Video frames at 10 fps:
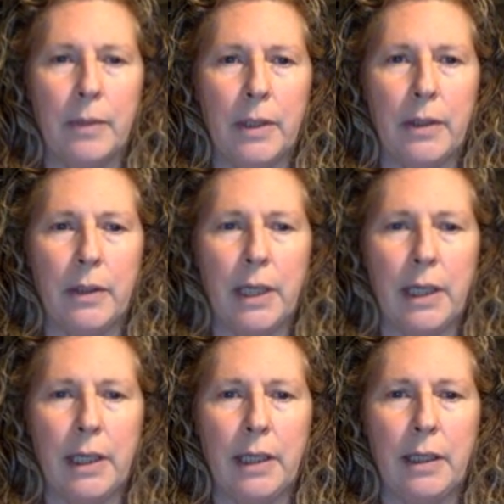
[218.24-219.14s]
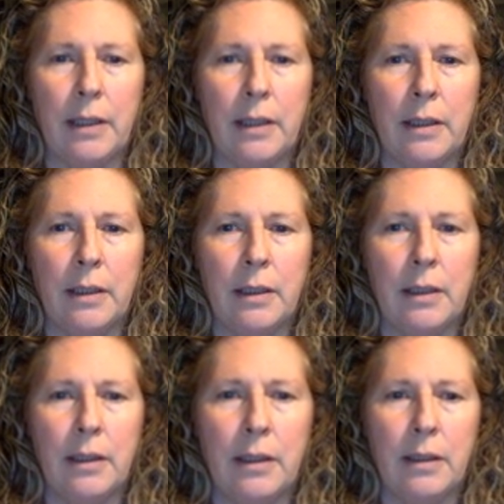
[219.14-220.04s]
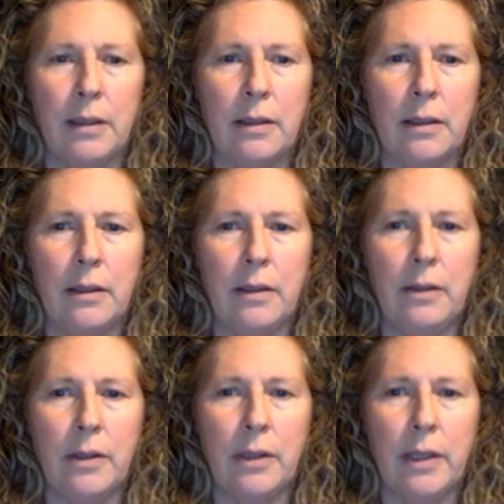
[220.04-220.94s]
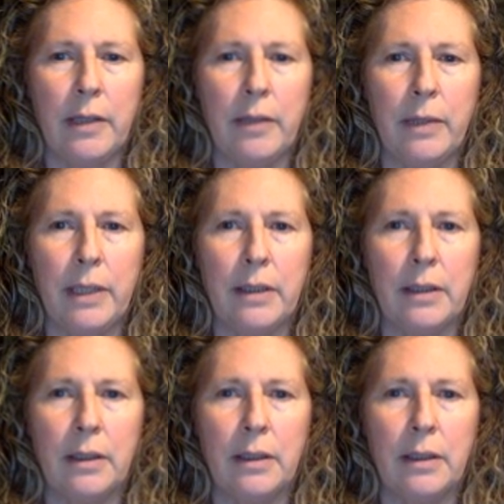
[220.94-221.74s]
Okay, so it looks like we're